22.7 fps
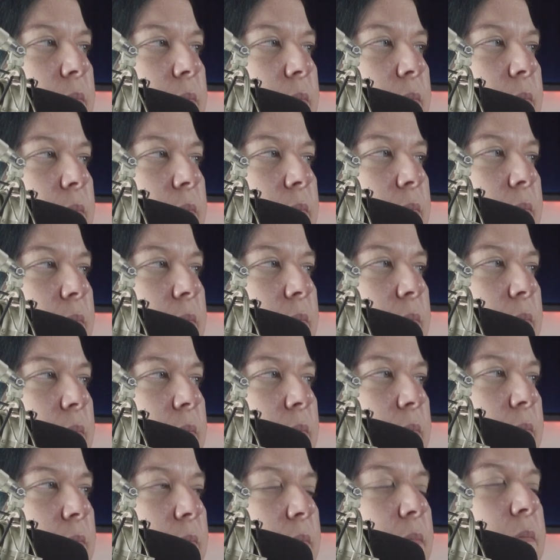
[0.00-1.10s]
the
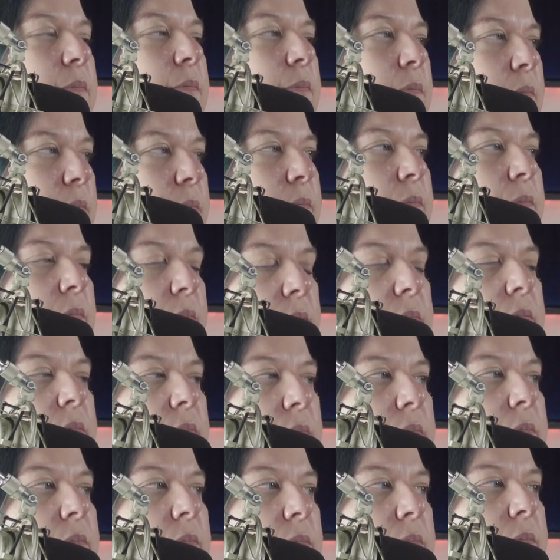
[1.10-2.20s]
S&M show that we get
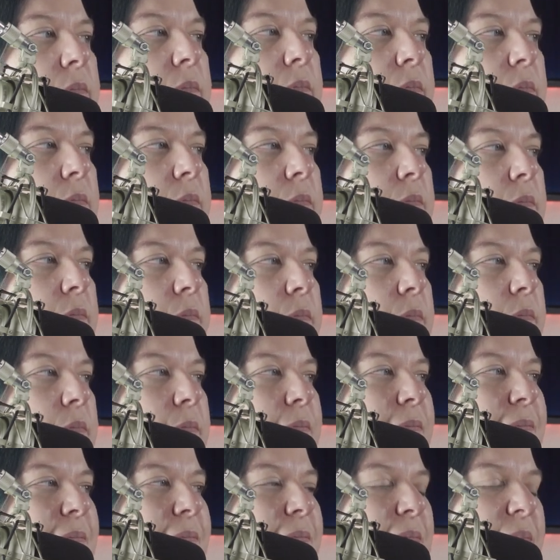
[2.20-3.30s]
Orion, but
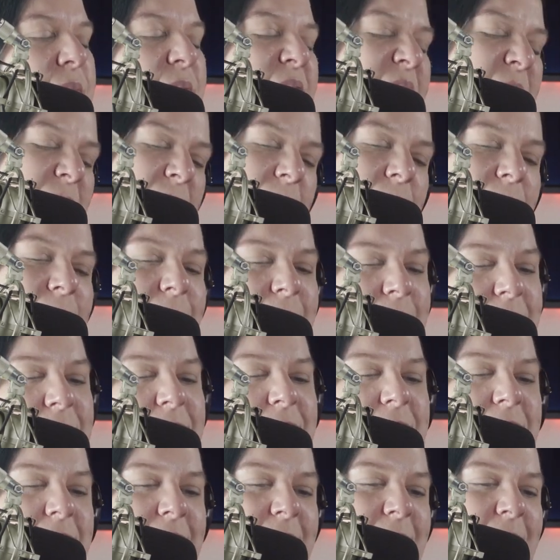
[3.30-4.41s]
we didn't. We got
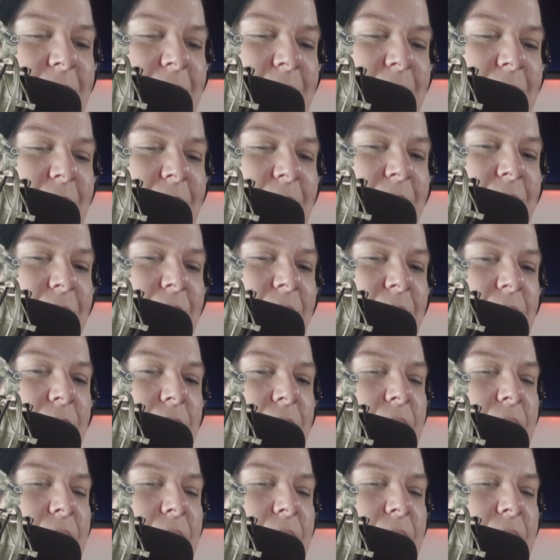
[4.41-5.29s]
Call of Cthulhu, and again,